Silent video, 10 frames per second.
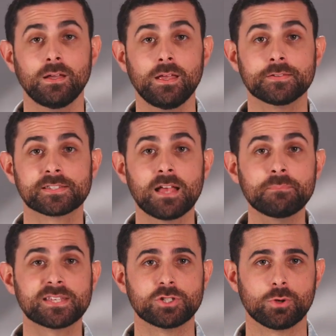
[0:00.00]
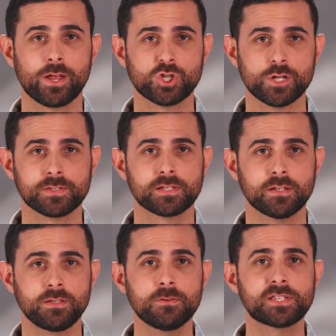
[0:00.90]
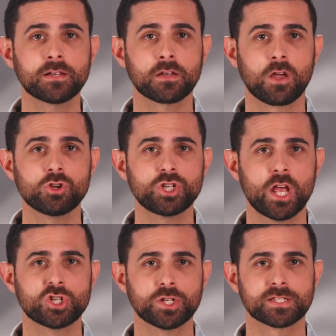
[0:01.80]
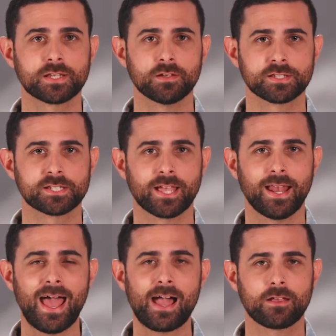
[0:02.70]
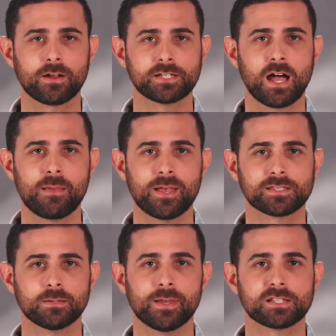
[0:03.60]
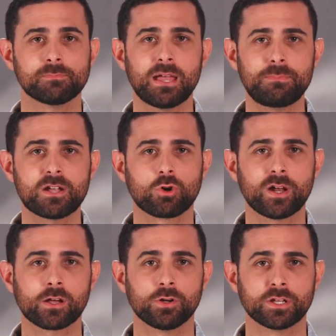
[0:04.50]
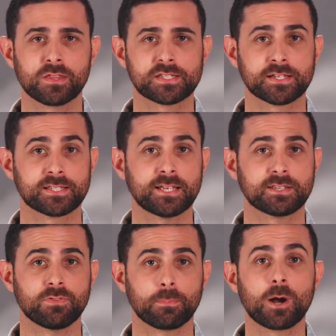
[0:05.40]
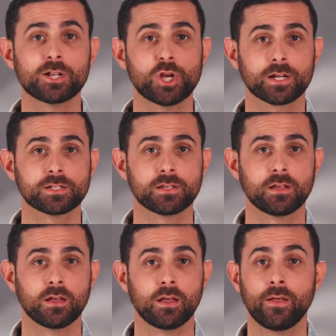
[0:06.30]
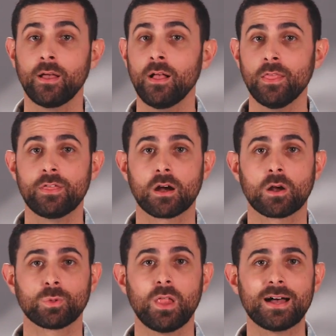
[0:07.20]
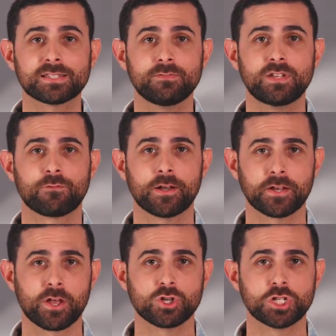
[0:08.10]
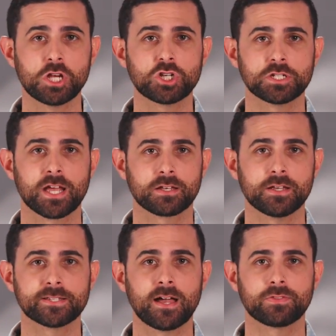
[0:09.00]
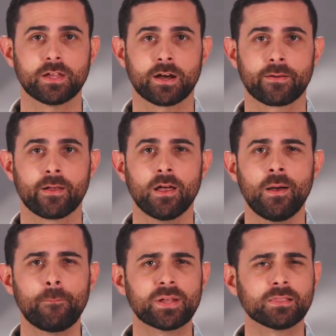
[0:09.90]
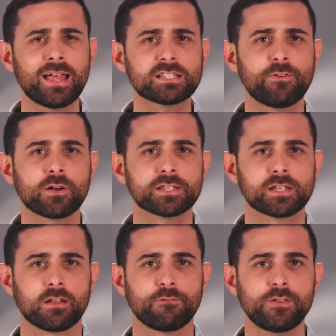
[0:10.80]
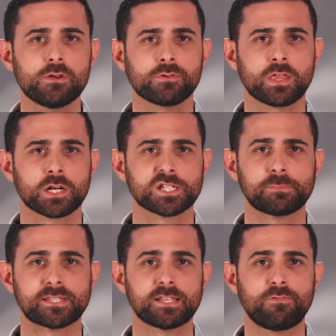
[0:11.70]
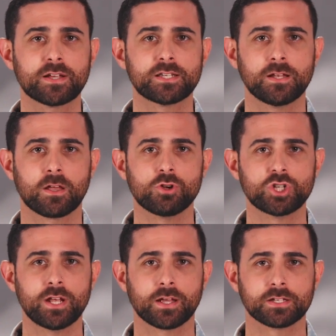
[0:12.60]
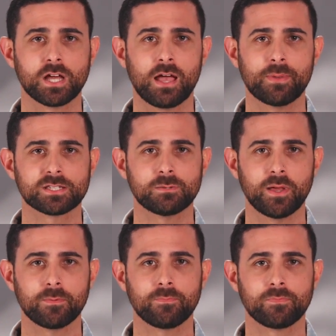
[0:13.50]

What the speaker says: In some situations, using negotiation skills to get accurate time estimates might be critical to the success of the project. There are lots of different negotiation techniques out there, but let's focus on a few that are specific to negotiating a time estimate.